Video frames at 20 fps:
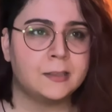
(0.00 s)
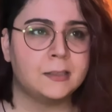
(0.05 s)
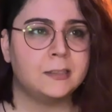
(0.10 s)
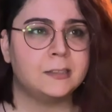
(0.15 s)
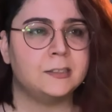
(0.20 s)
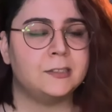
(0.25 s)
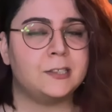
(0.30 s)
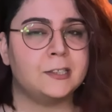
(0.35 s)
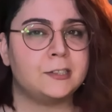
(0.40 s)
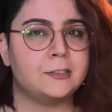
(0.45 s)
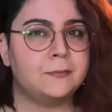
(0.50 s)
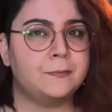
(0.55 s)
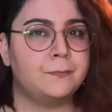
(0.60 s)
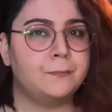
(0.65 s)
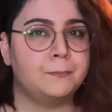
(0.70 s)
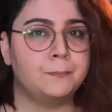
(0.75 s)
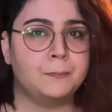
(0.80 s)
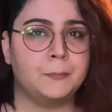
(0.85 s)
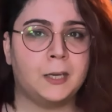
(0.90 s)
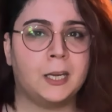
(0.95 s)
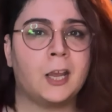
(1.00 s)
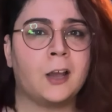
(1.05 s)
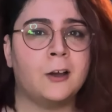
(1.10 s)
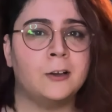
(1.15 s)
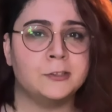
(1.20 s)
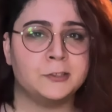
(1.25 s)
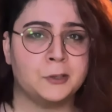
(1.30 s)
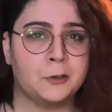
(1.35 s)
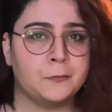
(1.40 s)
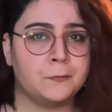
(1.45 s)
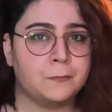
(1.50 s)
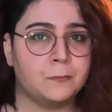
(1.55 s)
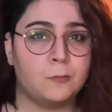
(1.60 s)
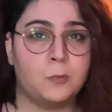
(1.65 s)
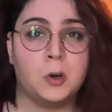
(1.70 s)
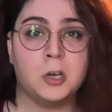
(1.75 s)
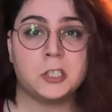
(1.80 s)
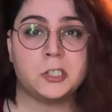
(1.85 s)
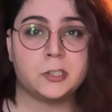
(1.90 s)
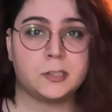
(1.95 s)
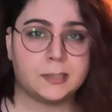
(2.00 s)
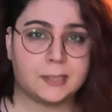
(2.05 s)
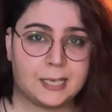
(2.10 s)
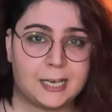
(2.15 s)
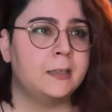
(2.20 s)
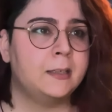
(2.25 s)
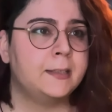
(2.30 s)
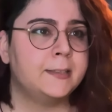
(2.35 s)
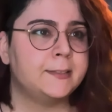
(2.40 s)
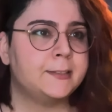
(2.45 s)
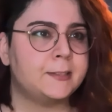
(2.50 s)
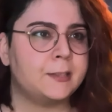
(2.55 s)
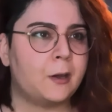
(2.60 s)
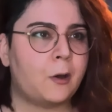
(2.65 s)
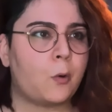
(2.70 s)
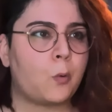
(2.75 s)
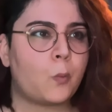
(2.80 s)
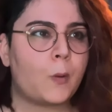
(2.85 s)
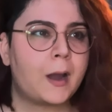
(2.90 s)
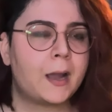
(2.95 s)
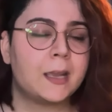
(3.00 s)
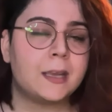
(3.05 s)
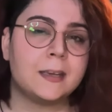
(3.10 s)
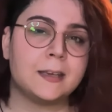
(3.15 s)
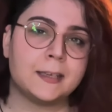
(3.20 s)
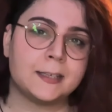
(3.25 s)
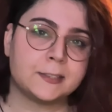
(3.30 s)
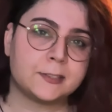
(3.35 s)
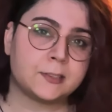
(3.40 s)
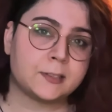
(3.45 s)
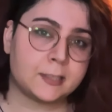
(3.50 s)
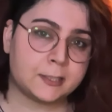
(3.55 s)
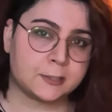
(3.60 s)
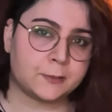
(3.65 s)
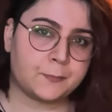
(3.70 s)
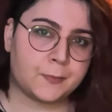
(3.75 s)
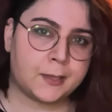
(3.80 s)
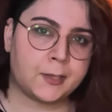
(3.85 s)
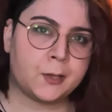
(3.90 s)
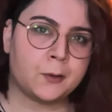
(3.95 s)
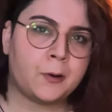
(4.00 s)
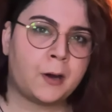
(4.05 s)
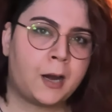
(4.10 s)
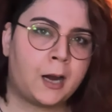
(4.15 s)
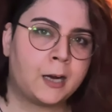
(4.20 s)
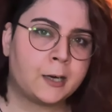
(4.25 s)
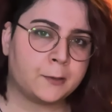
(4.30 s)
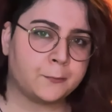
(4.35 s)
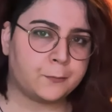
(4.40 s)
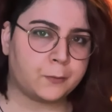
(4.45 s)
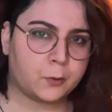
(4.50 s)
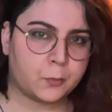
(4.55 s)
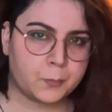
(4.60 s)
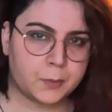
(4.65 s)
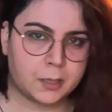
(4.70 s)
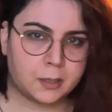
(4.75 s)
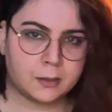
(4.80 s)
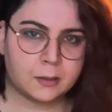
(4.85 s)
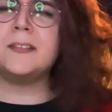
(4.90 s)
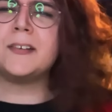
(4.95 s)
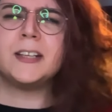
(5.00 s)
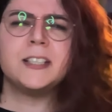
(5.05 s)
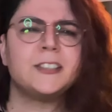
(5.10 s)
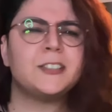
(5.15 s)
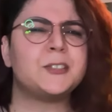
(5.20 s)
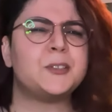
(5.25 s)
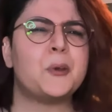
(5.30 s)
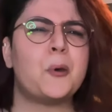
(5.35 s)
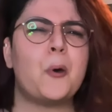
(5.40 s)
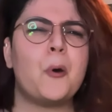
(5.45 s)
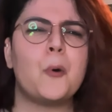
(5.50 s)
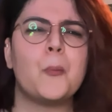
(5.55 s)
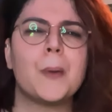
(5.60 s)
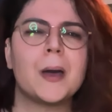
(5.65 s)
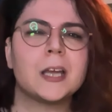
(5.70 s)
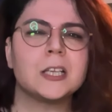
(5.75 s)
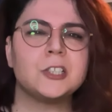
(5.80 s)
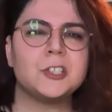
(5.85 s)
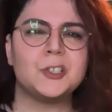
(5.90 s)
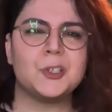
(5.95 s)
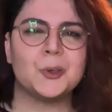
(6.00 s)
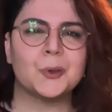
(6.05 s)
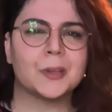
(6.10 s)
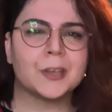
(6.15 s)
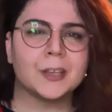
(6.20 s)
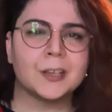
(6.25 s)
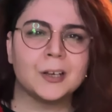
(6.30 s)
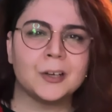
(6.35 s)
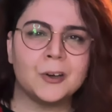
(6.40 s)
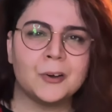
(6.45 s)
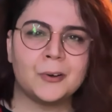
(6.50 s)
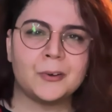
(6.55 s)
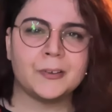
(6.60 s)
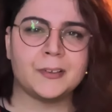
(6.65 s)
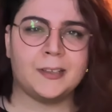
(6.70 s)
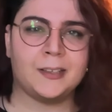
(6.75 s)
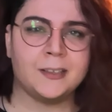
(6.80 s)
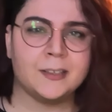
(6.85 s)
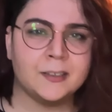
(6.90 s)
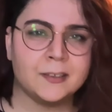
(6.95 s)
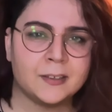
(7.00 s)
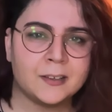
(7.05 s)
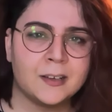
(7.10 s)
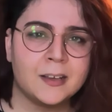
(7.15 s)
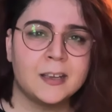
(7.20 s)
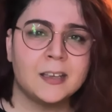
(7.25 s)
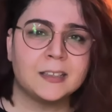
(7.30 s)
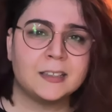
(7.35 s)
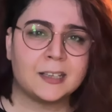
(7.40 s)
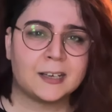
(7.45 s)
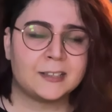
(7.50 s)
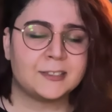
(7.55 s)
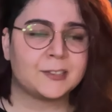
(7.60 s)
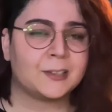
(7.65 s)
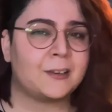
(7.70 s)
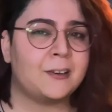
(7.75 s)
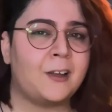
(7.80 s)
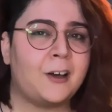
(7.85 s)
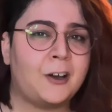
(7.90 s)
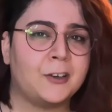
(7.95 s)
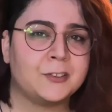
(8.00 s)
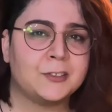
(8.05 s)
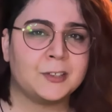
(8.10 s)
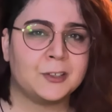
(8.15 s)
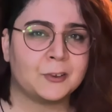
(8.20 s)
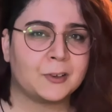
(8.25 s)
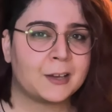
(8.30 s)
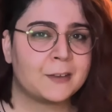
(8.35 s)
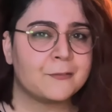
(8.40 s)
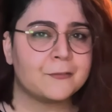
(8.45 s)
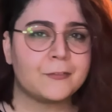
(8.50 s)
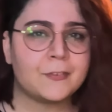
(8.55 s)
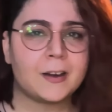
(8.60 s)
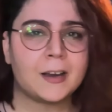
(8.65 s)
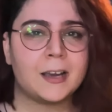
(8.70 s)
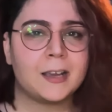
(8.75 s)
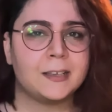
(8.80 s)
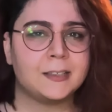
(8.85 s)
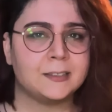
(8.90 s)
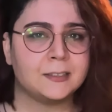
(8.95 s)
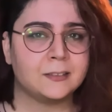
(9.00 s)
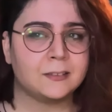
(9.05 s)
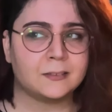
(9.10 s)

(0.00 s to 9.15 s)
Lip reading: just because of watch time. So why is this video hard for me? There is so much you can learn here. There is a lot you can find